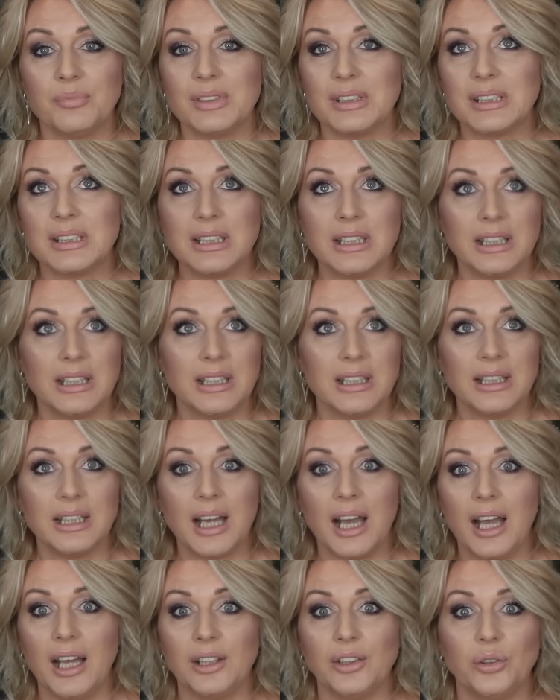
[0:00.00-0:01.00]
see
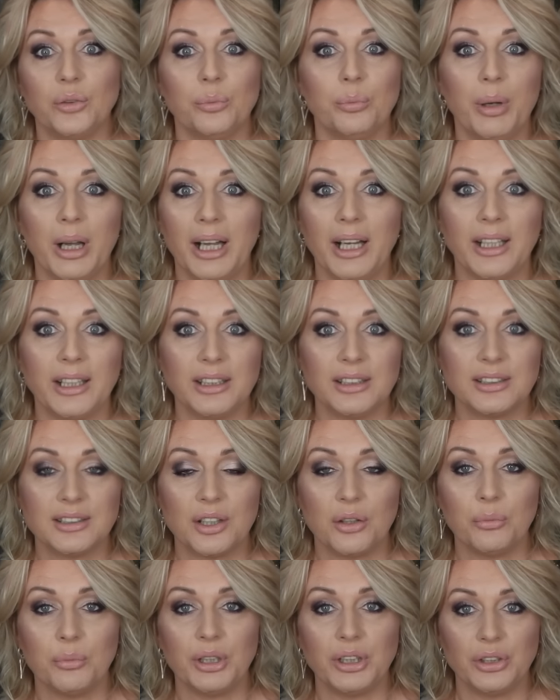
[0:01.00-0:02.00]
and you buy
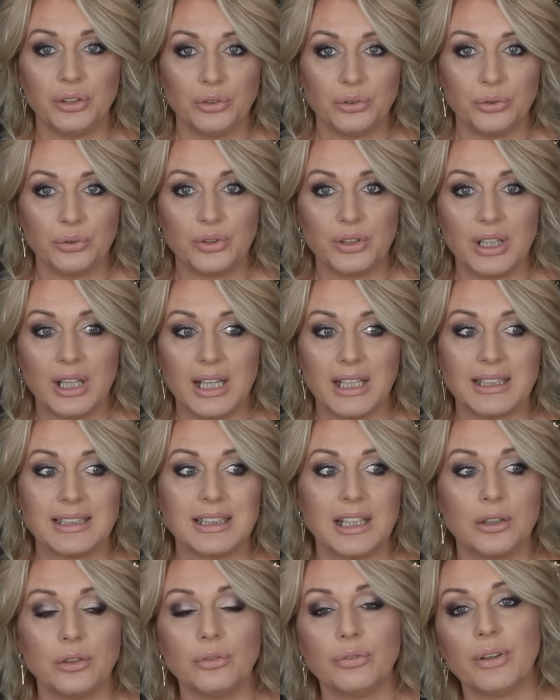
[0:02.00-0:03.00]
so many new
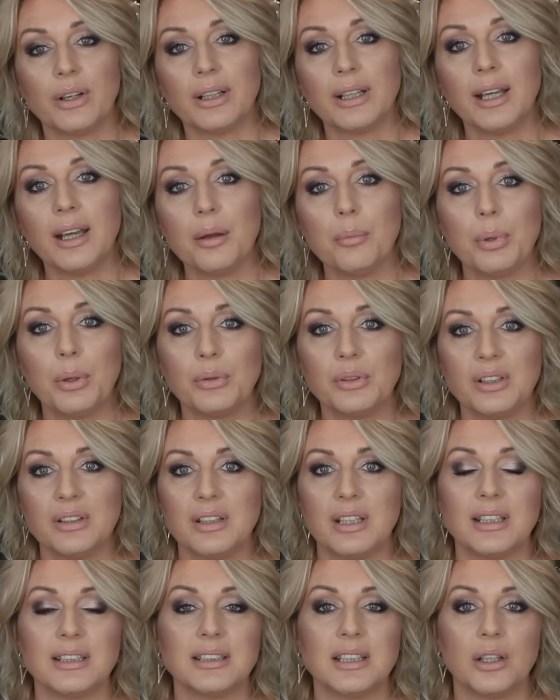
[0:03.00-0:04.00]
things and you forget about the
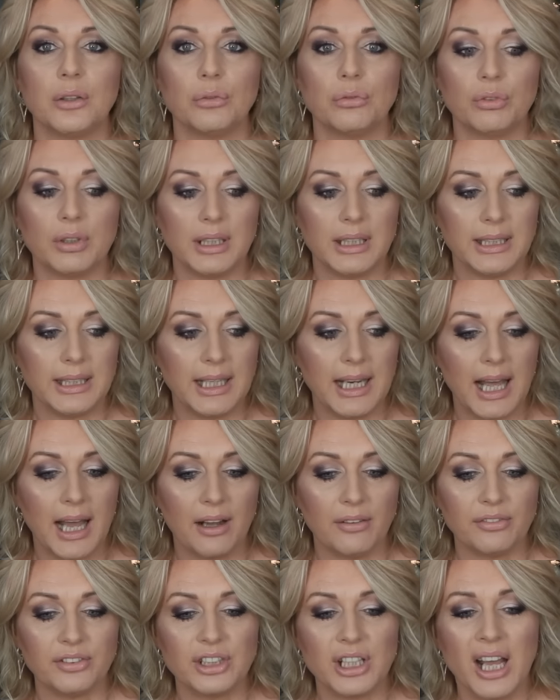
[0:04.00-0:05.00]
things that you really
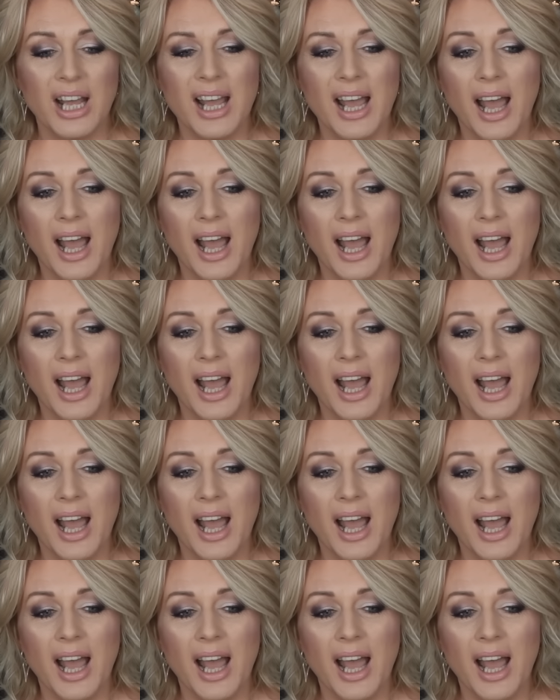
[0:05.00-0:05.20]
loved.